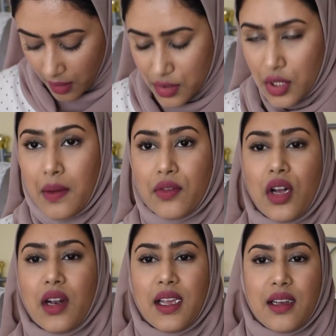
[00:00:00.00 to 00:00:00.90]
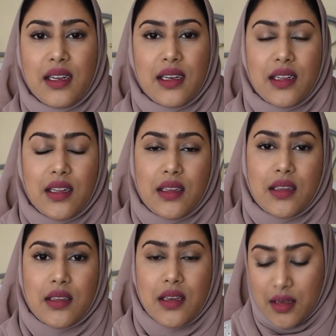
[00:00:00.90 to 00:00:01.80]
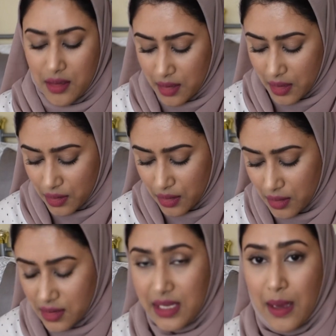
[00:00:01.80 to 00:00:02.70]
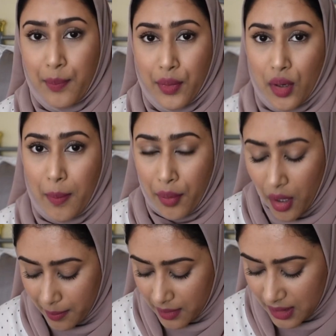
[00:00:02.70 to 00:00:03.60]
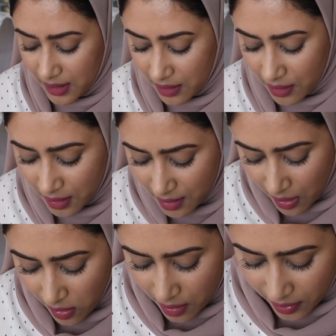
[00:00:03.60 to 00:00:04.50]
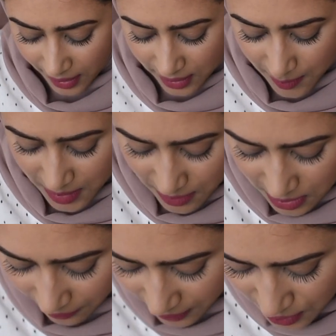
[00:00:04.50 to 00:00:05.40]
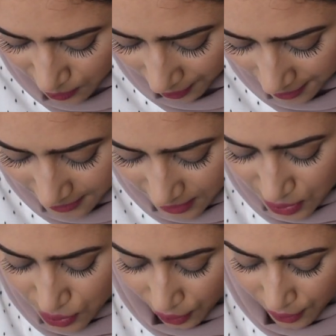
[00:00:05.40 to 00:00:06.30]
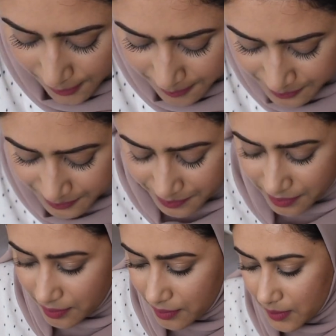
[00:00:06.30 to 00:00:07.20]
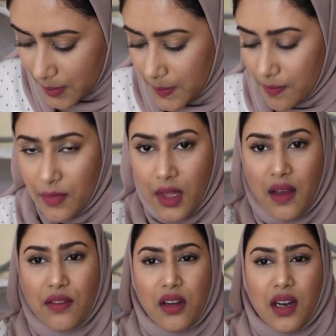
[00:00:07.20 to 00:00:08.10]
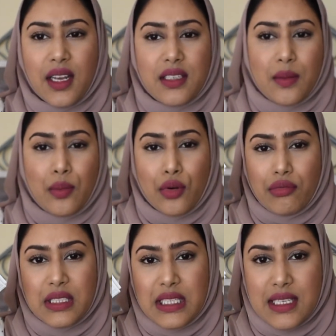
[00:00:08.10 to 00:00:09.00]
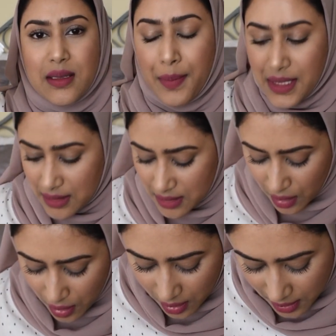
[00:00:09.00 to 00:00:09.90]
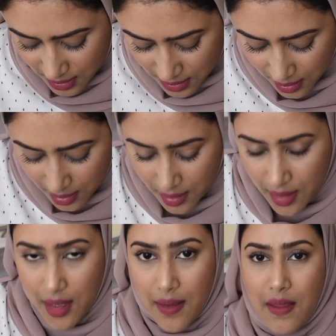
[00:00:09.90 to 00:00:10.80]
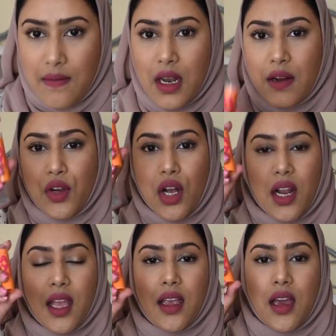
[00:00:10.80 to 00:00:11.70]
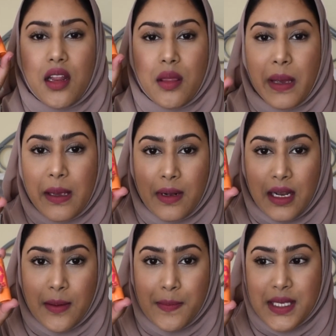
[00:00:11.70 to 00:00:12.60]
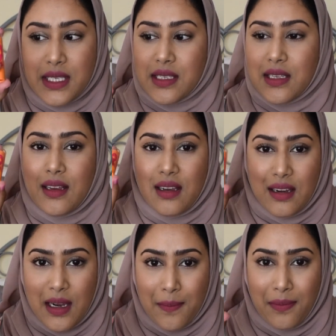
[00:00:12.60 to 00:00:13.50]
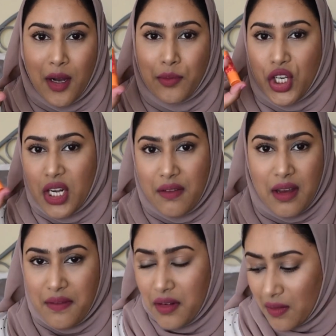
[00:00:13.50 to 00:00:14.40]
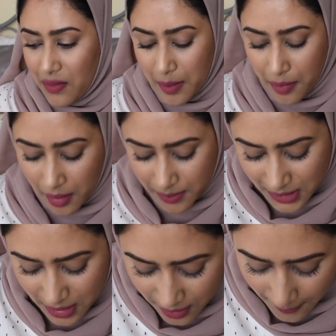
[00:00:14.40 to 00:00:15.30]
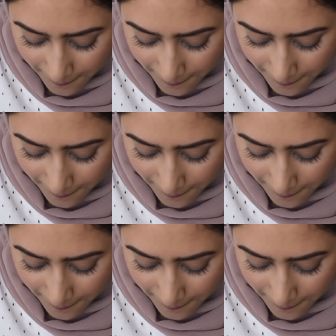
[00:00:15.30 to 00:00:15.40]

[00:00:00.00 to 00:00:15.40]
So I've got like a little zip compartment in here that I keep some stuff in as well. So I've got like some more receipts and business cards. And then I've got like another Baby Lips lip balm. You can never have enough lip balms.